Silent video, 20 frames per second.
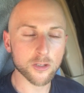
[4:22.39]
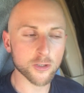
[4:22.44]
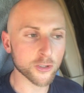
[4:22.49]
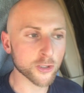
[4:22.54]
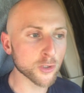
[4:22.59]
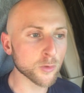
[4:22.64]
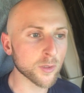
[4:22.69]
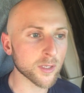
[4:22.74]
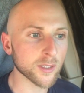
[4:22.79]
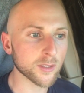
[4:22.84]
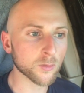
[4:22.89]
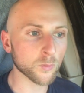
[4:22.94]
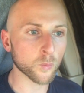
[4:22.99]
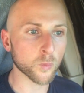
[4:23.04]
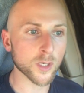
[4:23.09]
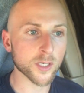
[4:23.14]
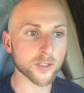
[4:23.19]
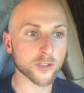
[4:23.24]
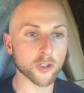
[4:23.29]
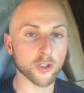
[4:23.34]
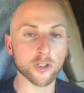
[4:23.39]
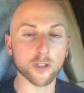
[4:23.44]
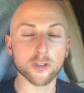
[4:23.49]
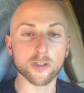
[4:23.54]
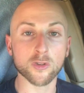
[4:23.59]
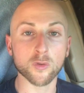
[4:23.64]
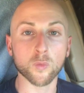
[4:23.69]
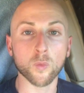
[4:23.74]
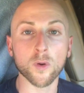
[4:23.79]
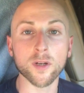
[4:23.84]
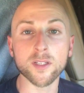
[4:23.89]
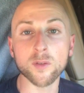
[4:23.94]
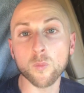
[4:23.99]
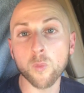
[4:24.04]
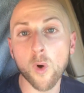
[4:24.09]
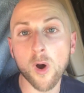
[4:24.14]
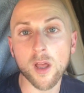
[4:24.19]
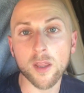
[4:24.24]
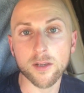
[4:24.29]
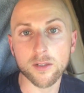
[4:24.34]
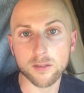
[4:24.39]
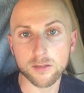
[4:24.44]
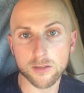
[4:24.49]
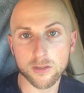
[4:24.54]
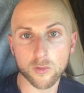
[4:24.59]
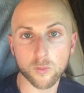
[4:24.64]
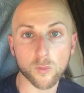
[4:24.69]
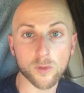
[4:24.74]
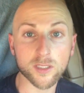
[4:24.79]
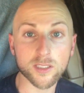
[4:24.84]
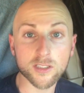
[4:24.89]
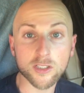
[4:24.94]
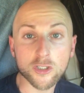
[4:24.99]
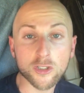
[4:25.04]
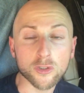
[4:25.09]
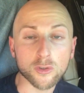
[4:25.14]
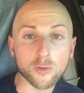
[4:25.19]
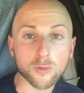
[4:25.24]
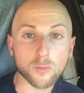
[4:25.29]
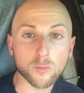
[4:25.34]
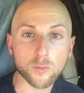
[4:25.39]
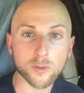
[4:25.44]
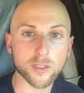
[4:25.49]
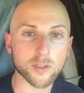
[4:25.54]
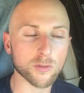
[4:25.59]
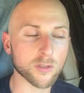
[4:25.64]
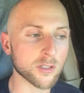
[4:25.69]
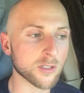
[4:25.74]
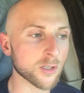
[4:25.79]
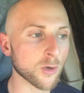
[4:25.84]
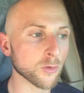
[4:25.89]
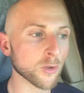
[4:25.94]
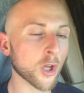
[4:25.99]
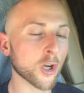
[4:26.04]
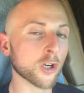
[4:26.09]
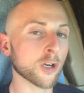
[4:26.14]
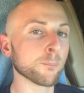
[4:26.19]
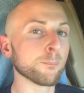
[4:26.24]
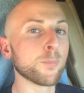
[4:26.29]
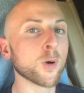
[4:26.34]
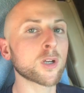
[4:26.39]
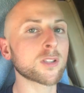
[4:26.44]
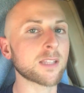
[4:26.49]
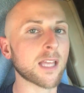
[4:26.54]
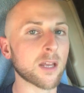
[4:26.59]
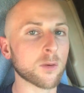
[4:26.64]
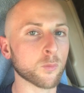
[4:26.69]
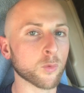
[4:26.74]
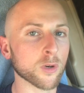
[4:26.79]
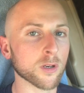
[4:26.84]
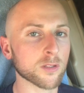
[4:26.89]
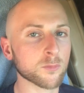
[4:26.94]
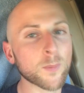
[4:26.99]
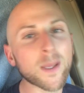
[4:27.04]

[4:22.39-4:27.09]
Do it when you're 21, 22, when you can no longer book that work.